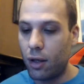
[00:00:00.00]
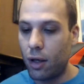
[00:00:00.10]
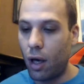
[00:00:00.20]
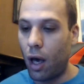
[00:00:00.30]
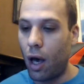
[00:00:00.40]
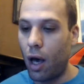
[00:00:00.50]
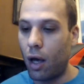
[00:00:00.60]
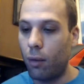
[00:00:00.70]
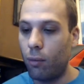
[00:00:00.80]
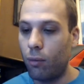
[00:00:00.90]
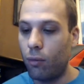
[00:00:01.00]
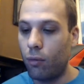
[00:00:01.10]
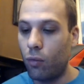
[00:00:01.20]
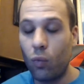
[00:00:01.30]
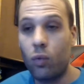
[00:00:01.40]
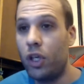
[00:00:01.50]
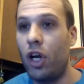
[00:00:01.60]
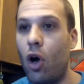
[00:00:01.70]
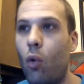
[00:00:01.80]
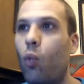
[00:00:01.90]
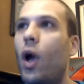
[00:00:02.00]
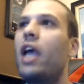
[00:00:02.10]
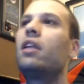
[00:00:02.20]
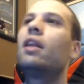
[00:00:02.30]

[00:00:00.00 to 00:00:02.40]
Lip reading: you know, way